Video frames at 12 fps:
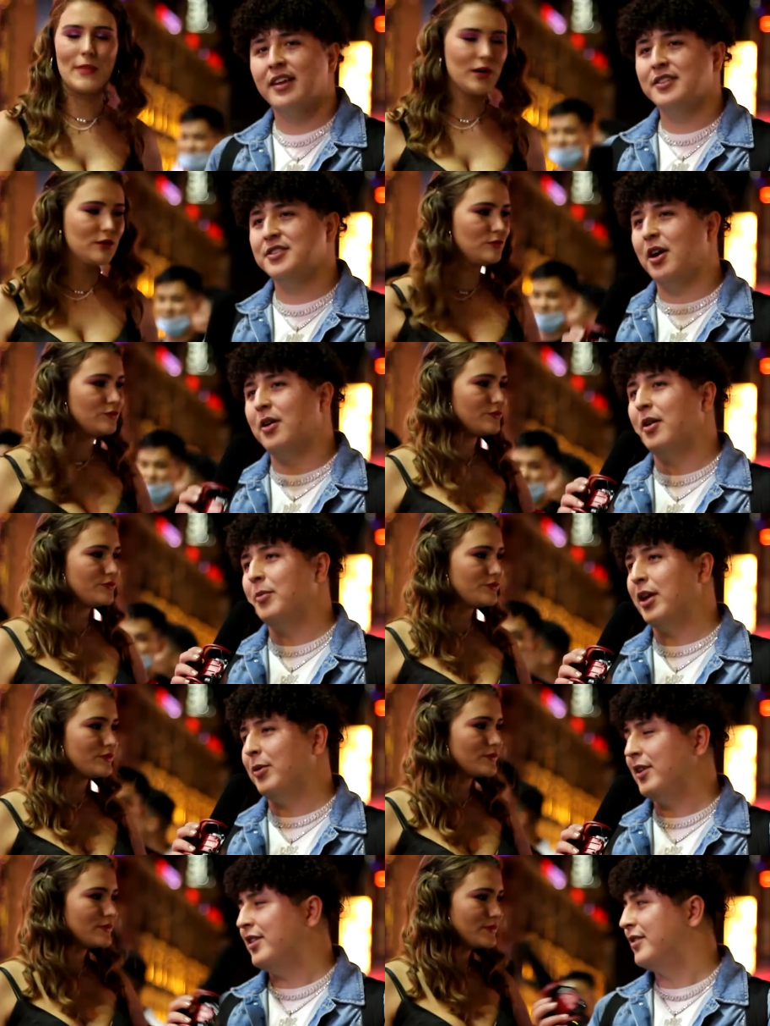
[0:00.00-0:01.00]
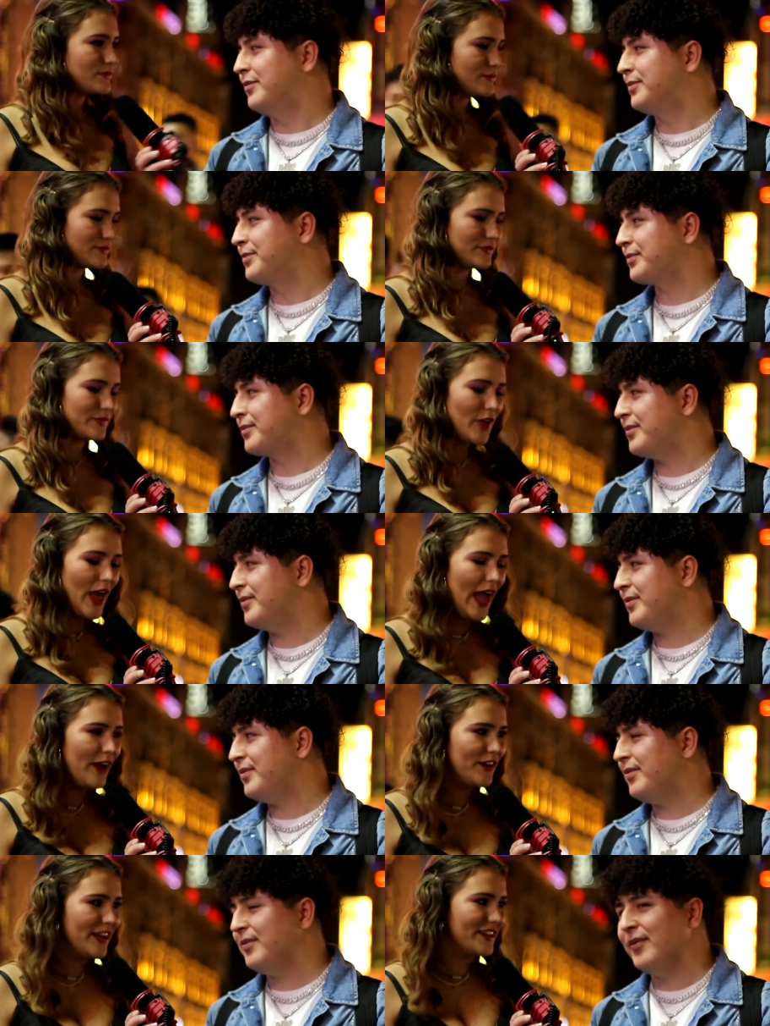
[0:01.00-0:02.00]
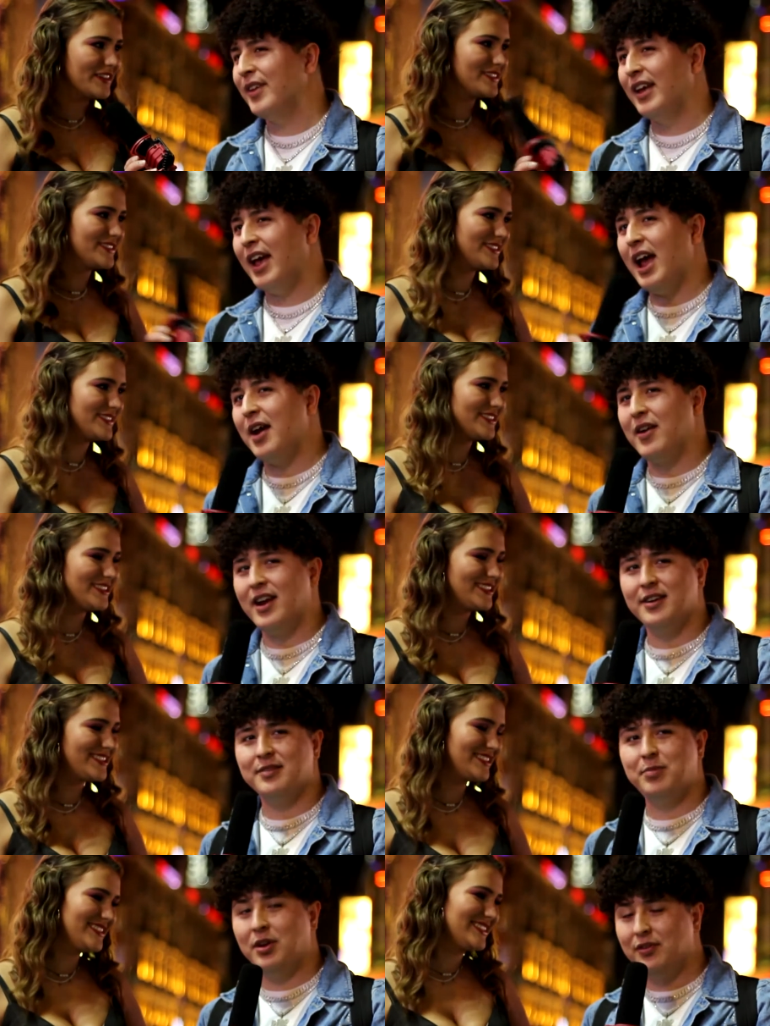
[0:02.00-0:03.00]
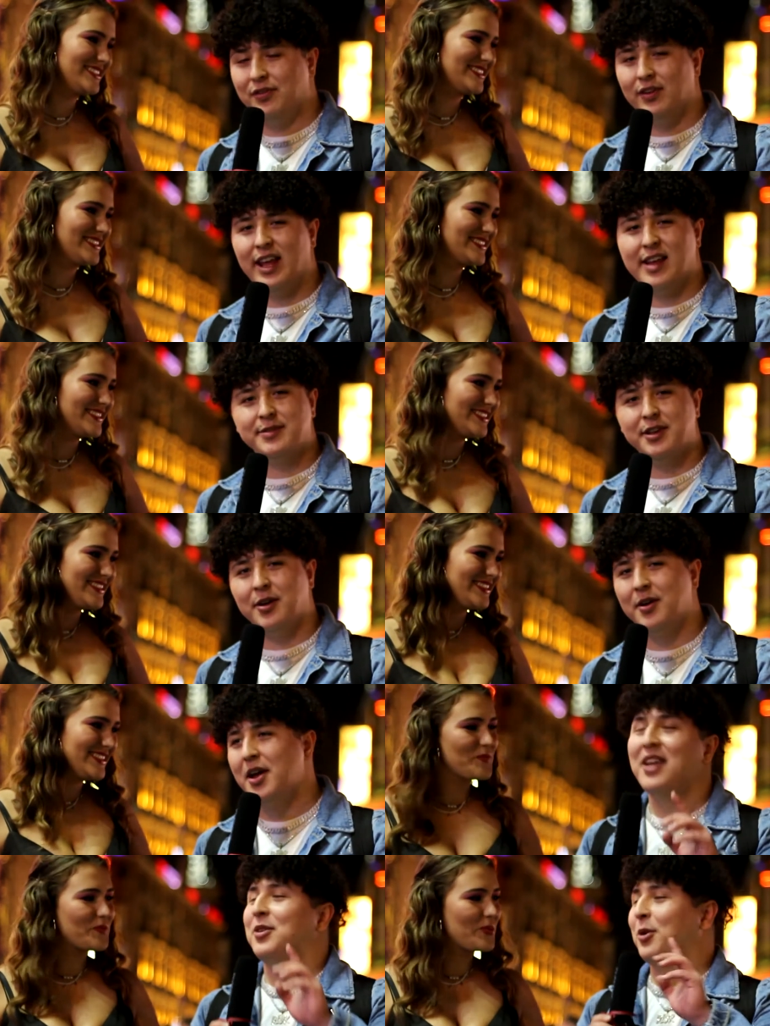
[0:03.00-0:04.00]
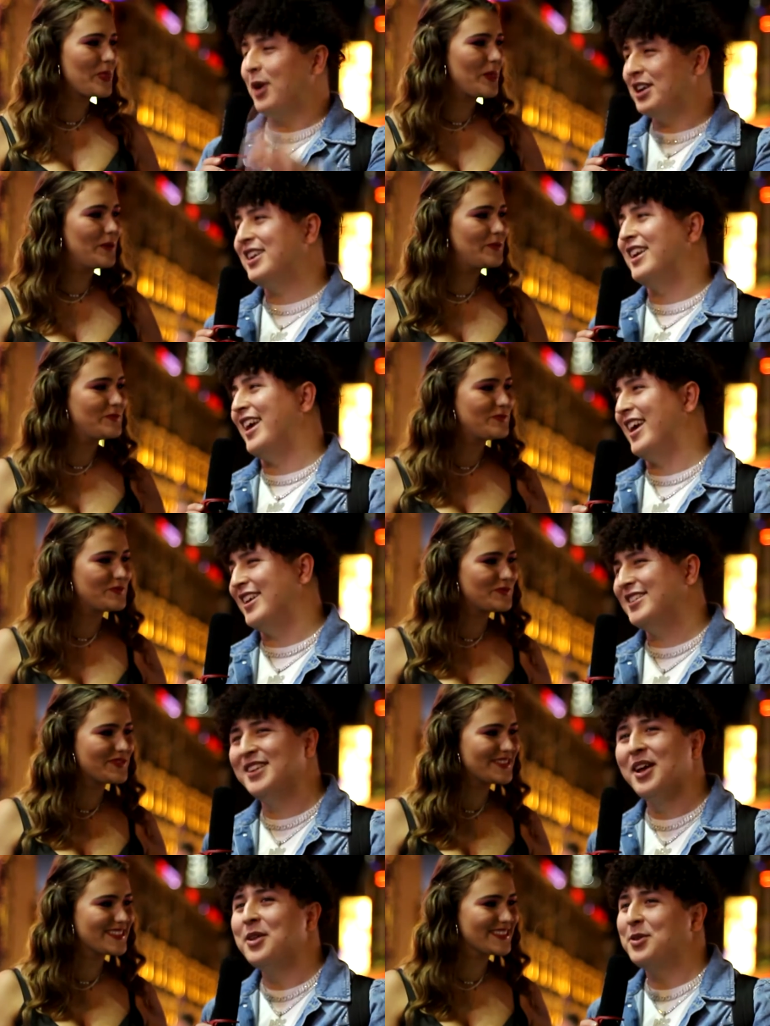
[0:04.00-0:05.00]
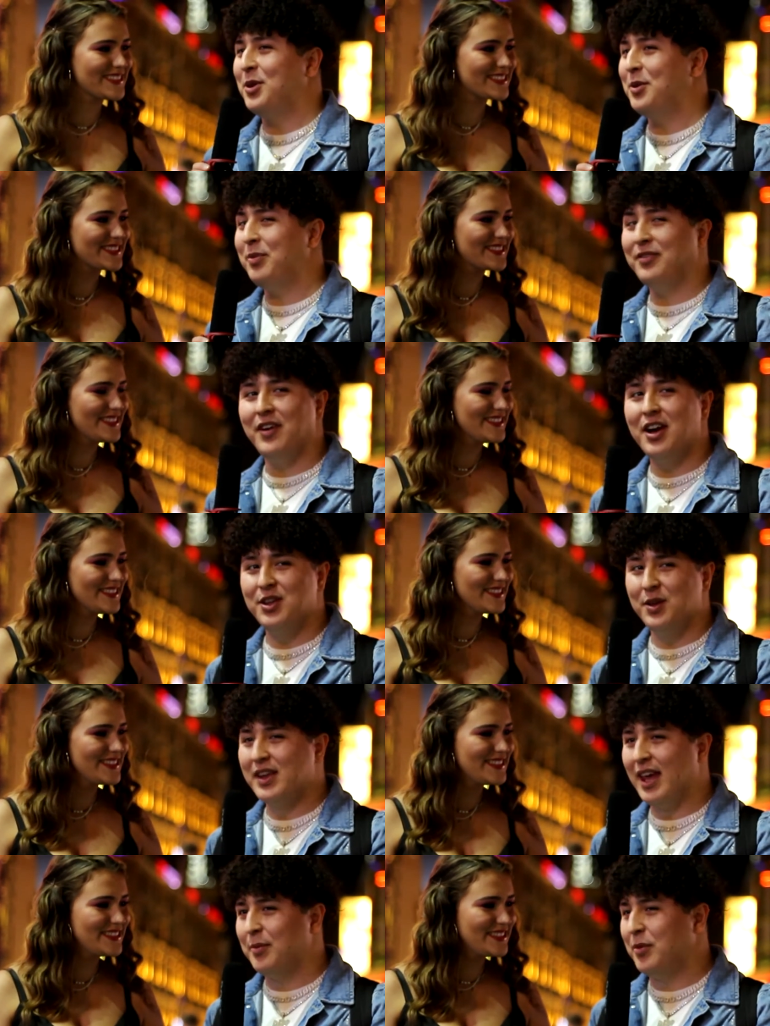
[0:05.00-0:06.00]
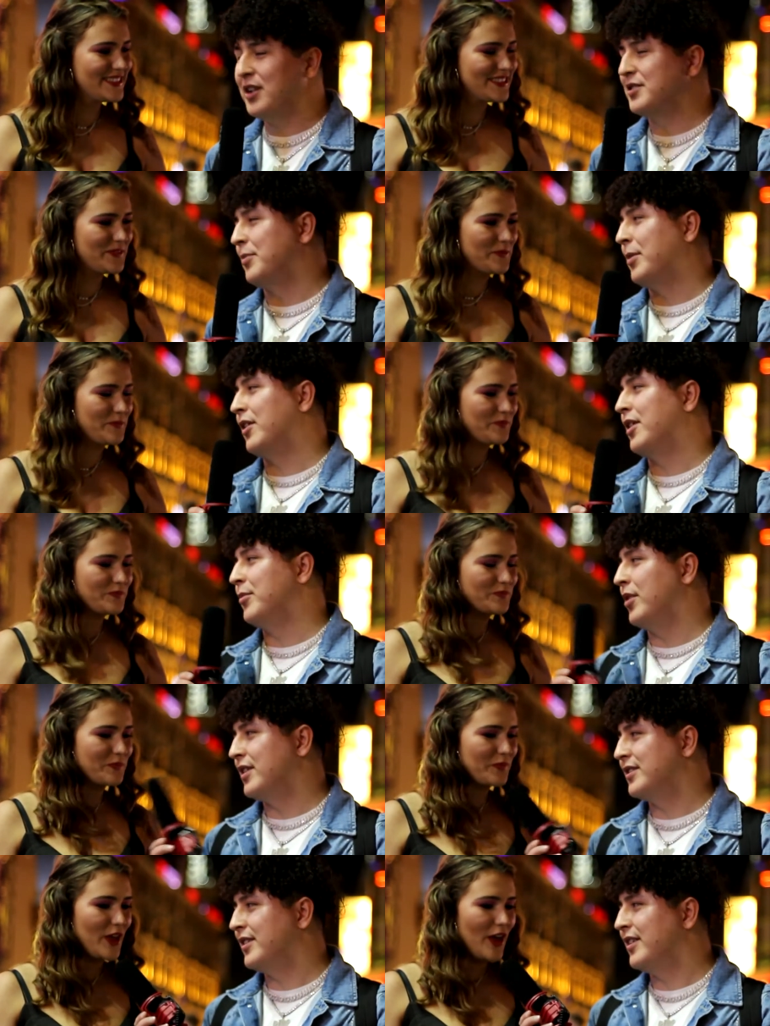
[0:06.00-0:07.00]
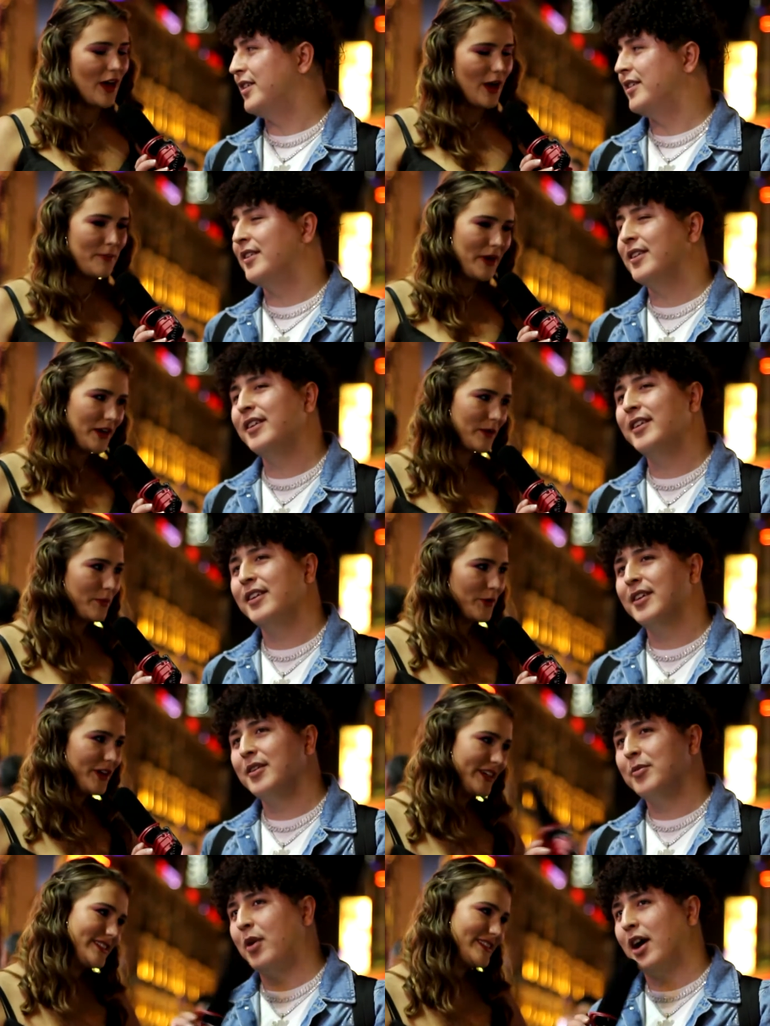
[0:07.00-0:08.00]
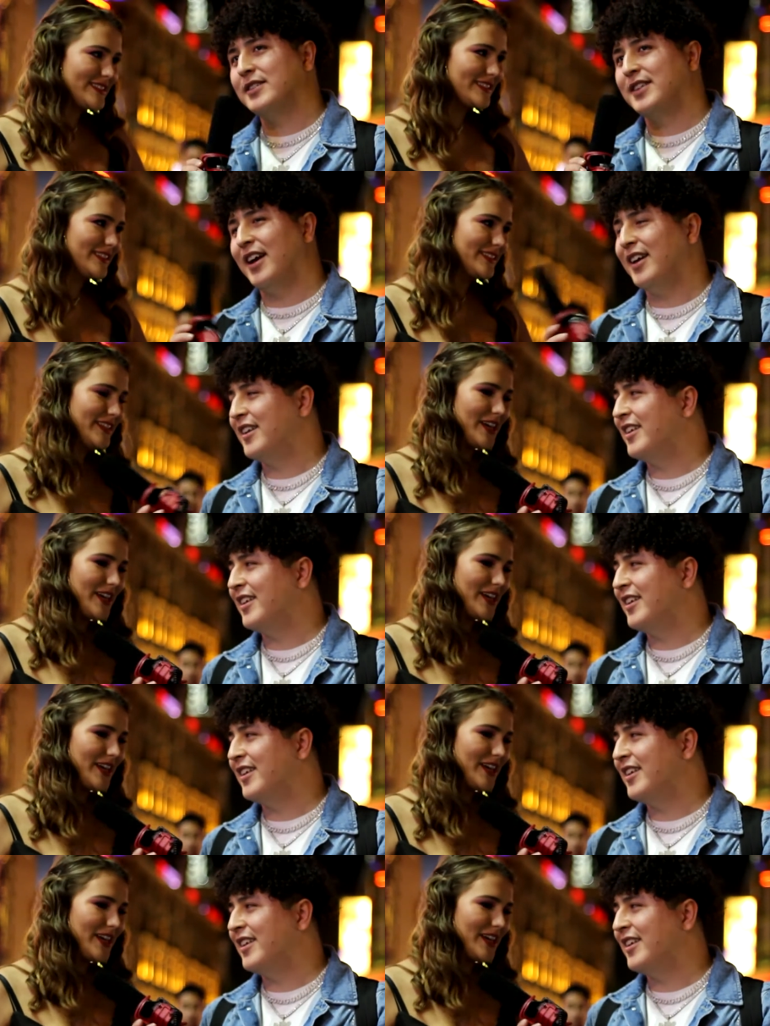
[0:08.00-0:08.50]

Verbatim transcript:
Speaker 1: So, I'm here with Erin. Erin, beautiful name. So, the question is, do you prefer UK boys or American boys? American boys. Why is that?